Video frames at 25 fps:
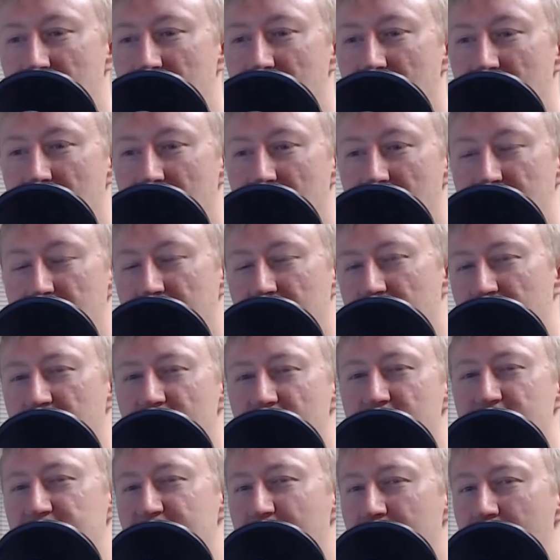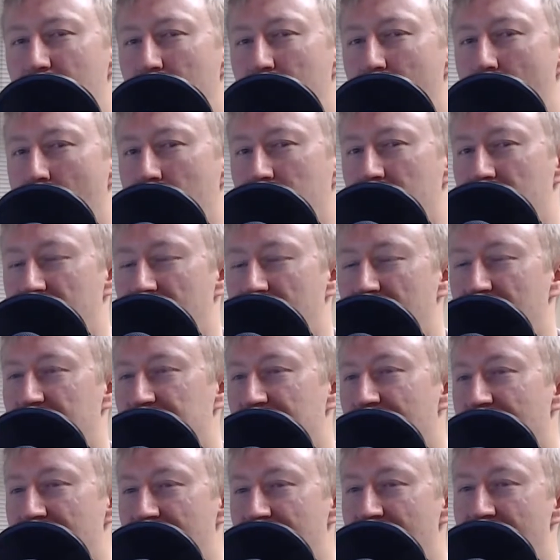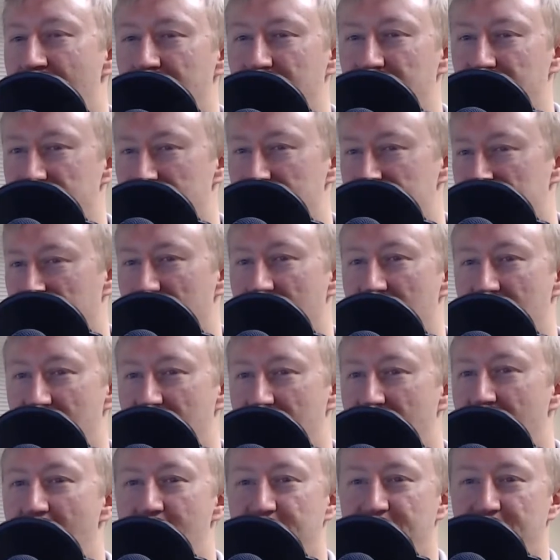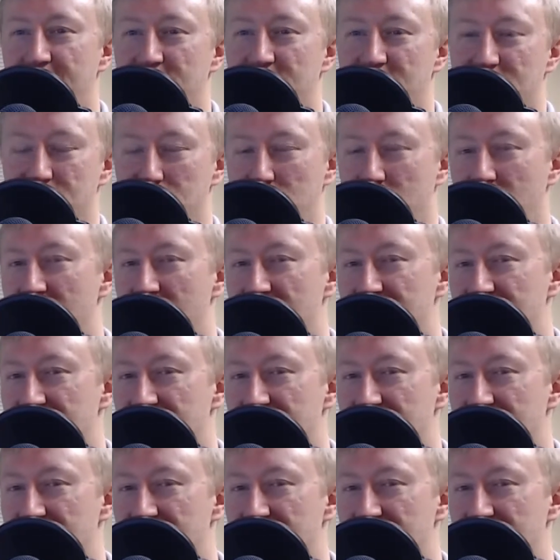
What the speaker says: then like in the second quarter, it kind of died out. There's just a lot of offense, some crazy